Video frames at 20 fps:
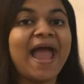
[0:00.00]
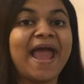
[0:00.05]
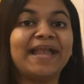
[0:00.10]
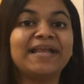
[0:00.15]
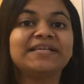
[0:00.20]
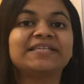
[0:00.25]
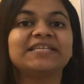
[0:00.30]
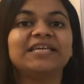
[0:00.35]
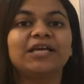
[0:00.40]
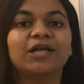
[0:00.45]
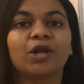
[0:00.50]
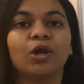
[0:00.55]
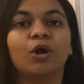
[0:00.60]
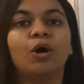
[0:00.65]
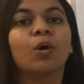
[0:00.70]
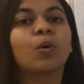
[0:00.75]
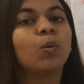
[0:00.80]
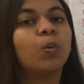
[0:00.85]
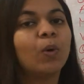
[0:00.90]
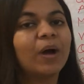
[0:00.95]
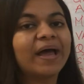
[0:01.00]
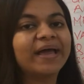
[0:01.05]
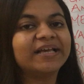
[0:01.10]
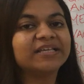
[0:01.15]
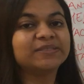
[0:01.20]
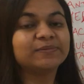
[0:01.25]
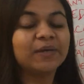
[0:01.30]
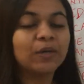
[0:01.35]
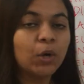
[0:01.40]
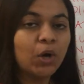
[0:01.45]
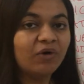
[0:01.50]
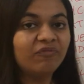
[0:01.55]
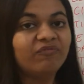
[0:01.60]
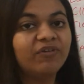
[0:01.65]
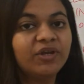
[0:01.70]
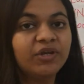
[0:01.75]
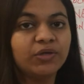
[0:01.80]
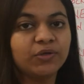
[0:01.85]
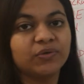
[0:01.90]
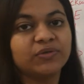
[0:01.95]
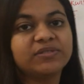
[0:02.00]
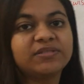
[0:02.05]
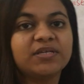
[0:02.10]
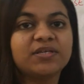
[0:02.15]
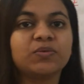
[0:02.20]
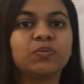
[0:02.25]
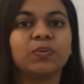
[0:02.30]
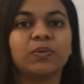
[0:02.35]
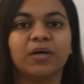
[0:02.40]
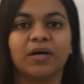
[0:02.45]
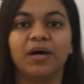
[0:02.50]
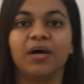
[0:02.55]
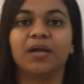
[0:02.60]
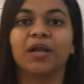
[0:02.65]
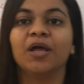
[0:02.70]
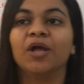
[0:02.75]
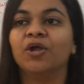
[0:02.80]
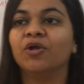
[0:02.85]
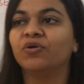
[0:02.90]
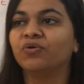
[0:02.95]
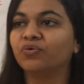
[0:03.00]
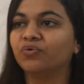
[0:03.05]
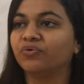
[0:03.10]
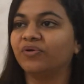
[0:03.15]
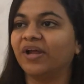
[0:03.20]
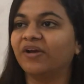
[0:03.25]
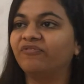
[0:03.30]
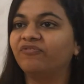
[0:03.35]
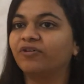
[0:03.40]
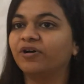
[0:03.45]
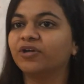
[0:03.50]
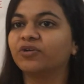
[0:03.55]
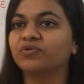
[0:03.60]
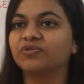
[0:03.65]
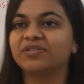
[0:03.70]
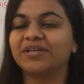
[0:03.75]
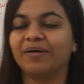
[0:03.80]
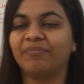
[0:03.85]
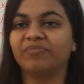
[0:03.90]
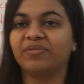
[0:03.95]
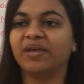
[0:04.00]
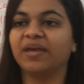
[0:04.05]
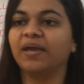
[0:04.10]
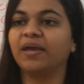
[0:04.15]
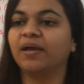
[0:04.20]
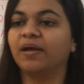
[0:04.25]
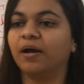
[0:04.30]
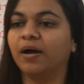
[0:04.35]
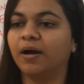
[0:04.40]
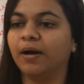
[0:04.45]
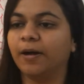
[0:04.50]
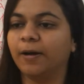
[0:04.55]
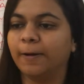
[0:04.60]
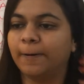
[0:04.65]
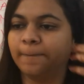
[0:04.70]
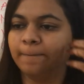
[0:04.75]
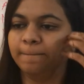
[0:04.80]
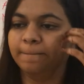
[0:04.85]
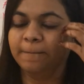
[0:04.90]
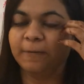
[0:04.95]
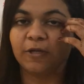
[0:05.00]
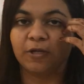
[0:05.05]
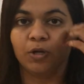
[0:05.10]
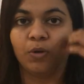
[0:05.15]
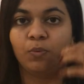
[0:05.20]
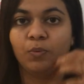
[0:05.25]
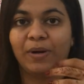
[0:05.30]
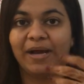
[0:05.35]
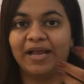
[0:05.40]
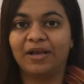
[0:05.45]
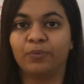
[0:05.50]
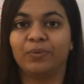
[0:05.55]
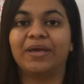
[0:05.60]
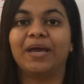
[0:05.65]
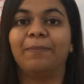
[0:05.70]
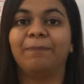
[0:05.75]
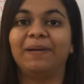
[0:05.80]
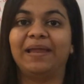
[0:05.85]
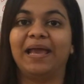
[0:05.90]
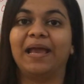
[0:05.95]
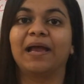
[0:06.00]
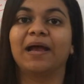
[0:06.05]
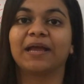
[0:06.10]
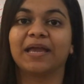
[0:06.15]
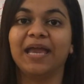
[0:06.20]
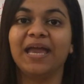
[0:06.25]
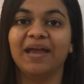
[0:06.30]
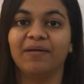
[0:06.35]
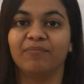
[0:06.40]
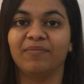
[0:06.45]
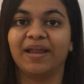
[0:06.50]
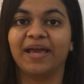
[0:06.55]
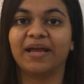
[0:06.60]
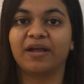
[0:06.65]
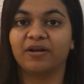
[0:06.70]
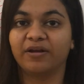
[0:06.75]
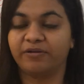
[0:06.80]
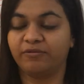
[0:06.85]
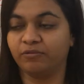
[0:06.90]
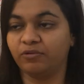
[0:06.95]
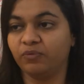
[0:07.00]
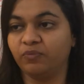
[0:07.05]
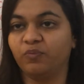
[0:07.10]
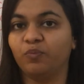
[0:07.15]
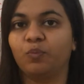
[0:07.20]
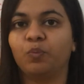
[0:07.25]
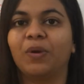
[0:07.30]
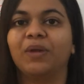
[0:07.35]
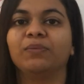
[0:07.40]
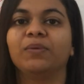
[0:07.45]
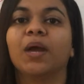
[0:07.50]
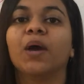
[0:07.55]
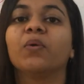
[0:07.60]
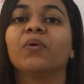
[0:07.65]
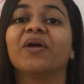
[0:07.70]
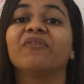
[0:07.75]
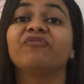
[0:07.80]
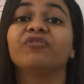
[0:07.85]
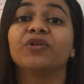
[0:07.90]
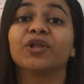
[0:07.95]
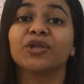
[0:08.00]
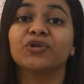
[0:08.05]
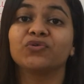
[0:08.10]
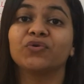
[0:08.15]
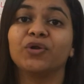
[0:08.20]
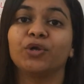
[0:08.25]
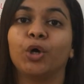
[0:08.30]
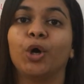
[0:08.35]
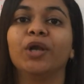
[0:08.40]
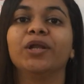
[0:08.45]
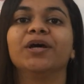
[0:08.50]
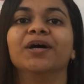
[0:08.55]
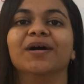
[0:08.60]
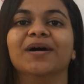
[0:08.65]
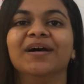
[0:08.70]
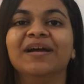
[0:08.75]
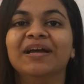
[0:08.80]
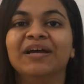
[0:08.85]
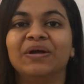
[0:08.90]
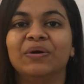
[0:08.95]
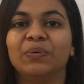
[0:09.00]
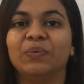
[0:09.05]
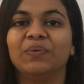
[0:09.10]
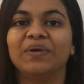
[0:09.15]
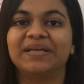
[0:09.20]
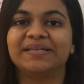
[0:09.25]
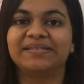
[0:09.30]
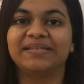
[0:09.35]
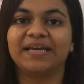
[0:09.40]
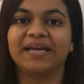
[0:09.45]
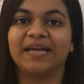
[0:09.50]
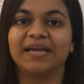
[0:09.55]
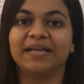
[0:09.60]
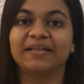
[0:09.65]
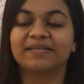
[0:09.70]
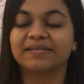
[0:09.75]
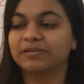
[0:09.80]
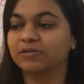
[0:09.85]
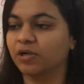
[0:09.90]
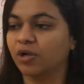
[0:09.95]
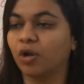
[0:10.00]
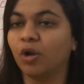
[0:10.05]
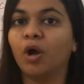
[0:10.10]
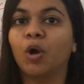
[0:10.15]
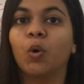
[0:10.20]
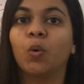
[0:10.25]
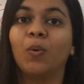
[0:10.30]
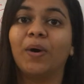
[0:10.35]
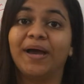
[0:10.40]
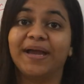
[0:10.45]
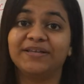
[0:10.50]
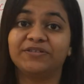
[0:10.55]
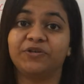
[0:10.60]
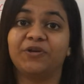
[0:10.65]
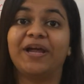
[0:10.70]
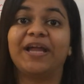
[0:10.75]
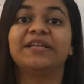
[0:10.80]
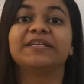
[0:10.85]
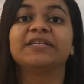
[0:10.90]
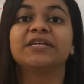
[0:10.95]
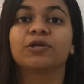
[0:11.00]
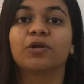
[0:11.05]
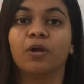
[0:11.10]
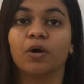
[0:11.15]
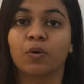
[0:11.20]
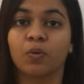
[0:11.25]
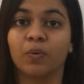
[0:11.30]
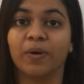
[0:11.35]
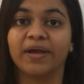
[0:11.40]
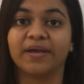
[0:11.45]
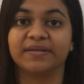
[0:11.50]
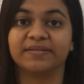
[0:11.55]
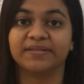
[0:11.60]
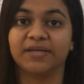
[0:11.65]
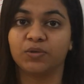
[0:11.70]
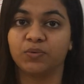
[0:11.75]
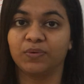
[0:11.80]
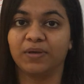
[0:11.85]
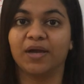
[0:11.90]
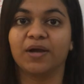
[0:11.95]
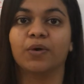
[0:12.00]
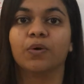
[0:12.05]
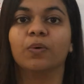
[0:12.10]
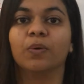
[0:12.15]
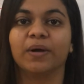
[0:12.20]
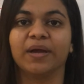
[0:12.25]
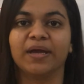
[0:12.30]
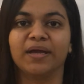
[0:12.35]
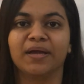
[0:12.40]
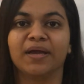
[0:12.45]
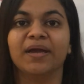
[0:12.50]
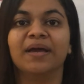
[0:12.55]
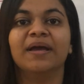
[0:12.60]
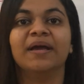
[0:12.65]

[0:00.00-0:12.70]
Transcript: anti-clockwise. We often use this word to refer to something, while we are playing a game, like when we are referring to an order, we say it's clockwise or anti-clockwise that we are going.